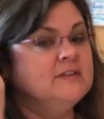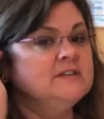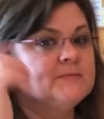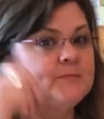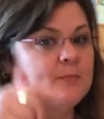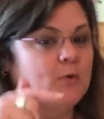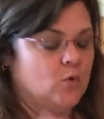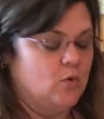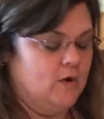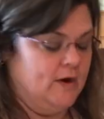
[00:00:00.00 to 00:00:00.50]
this
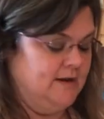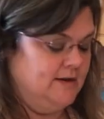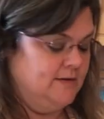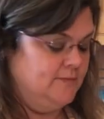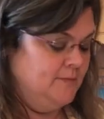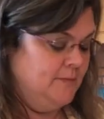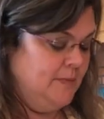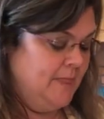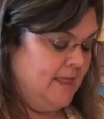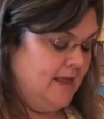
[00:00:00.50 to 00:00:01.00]
point,
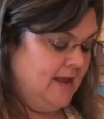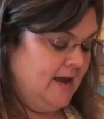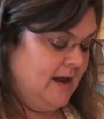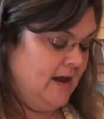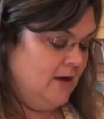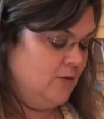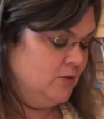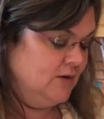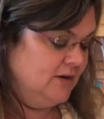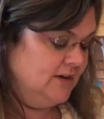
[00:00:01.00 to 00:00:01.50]

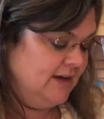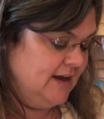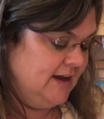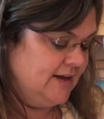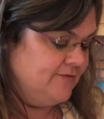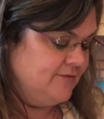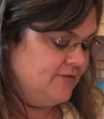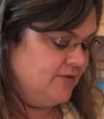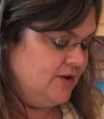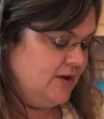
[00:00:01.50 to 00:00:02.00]
I would like
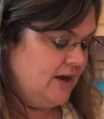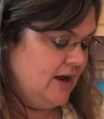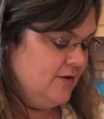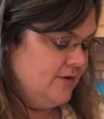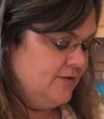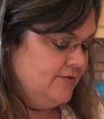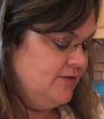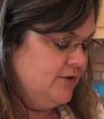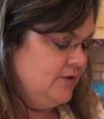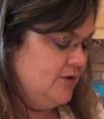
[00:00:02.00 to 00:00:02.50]
for
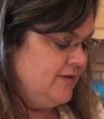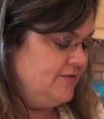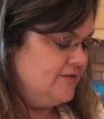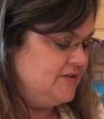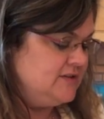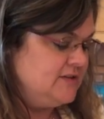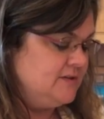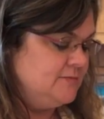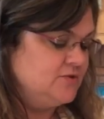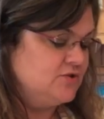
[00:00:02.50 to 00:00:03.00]
y'all, if you
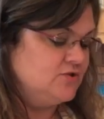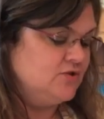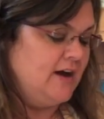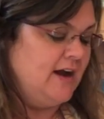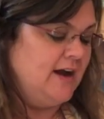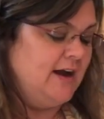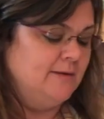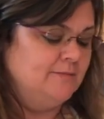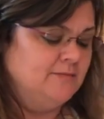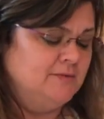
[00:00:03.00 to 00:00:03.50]
haven't
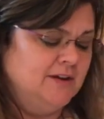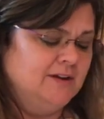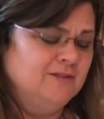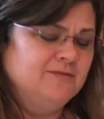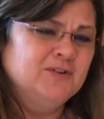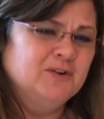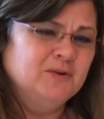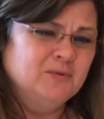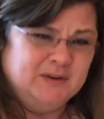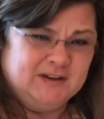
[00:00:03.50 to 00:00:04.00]
subscribed,
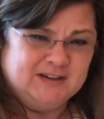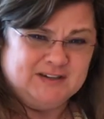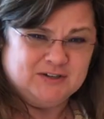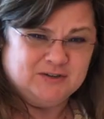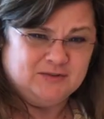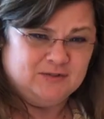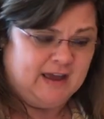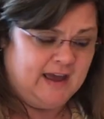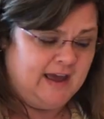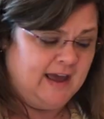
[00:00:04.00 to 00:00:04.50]
if you would
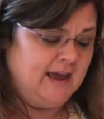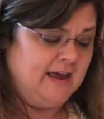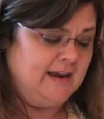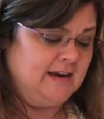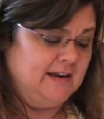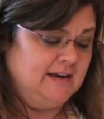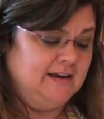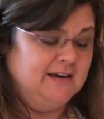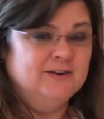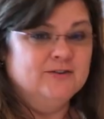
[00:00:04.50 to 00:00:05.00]
do that,
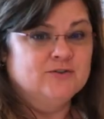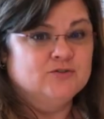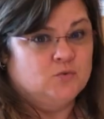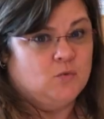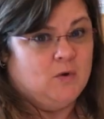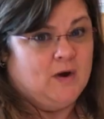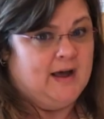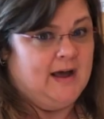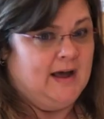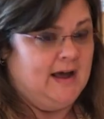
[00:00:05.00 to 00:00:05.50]
and here's
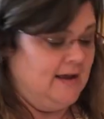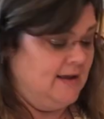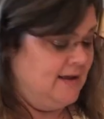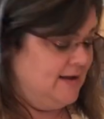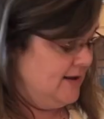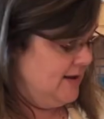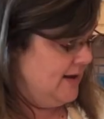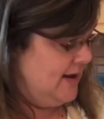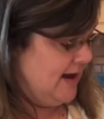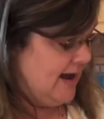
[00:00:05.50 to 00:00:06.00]
why.
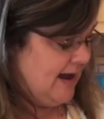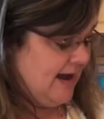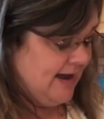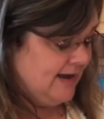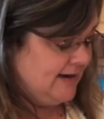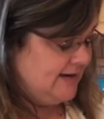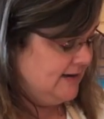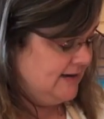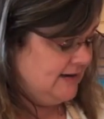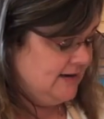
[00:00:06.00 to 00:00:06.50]

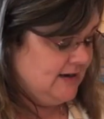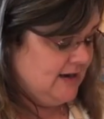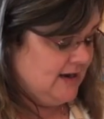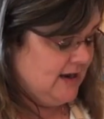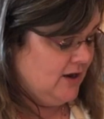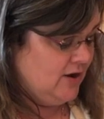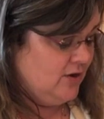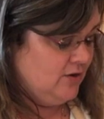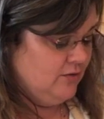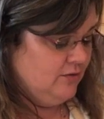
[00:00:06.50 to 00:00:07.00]
I didn't
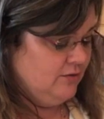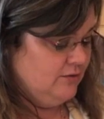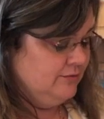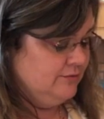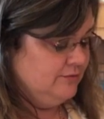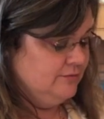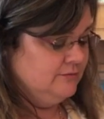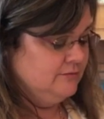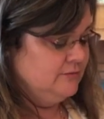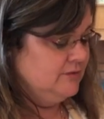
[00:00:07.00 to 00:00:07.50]
know
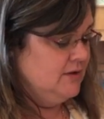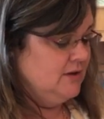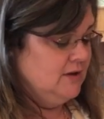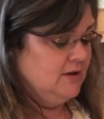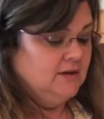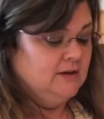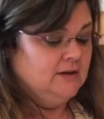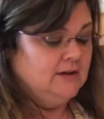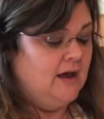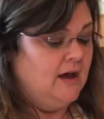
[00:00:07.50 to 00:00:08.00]

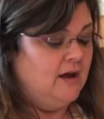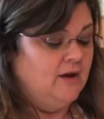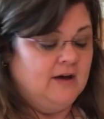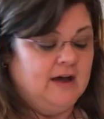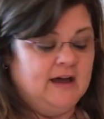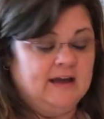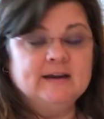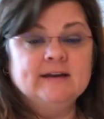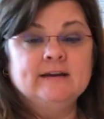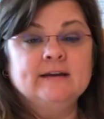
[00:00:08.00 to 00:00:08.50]

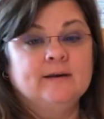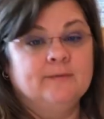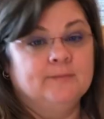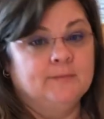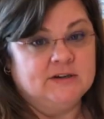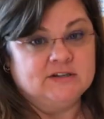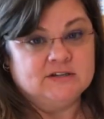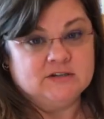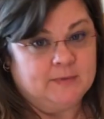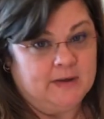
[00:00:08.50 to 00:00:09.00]

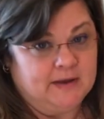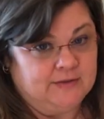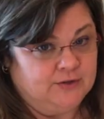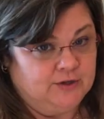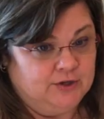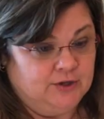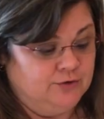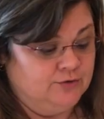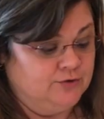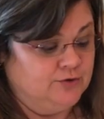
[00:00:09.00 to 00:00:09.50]
much about the
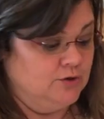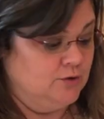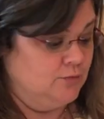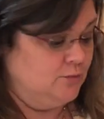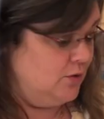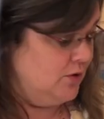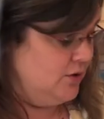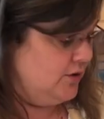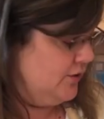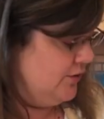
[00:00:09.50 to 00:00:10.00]
YouTube
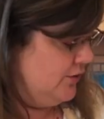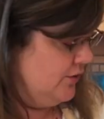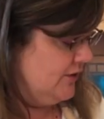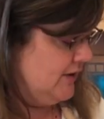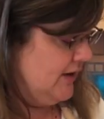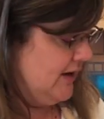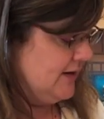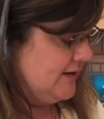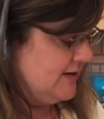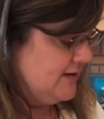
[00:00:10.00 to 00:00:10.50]
world
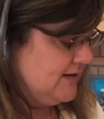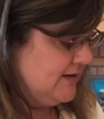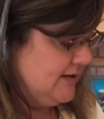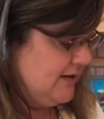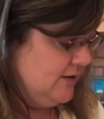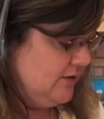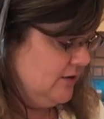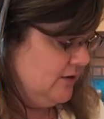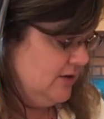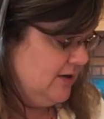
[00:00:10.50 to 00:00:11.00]

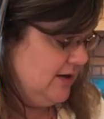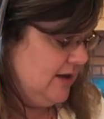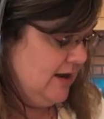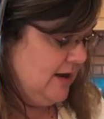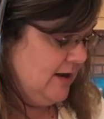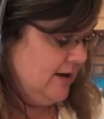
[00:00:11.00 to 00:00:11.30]
until